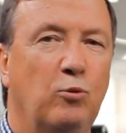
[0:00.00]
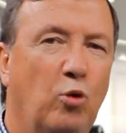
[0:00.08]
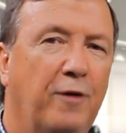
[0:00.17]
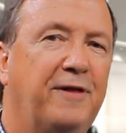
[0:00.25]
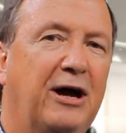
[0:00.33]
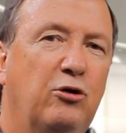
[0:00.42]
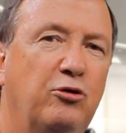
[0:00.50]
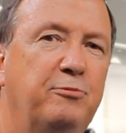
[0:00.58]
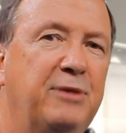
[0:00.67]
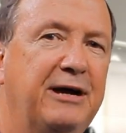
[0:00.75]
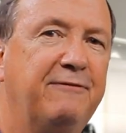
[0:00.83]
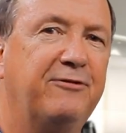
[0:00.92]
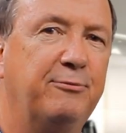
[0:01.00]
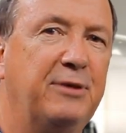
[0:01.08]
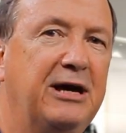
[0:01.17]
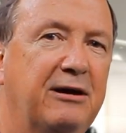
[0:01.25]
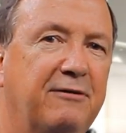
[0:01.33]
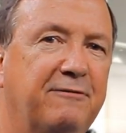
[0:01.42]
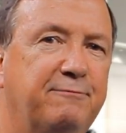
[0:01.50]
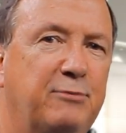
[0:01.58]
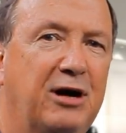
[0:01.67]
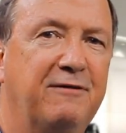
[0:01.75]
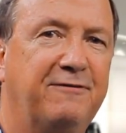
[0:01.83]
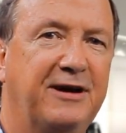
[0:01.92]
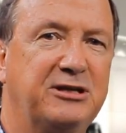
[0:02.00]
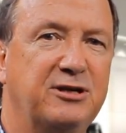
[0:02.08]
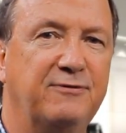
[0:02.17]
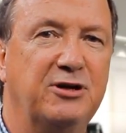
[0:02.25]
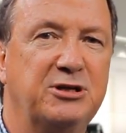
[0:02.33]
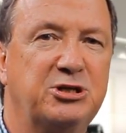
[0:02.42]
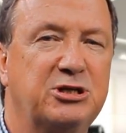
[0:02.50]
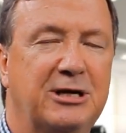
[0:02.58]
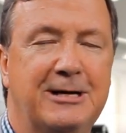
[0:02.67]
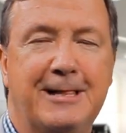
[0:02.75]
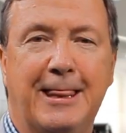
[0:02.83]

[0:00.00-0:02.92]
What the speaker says: what that could mean for me and my effectiveness.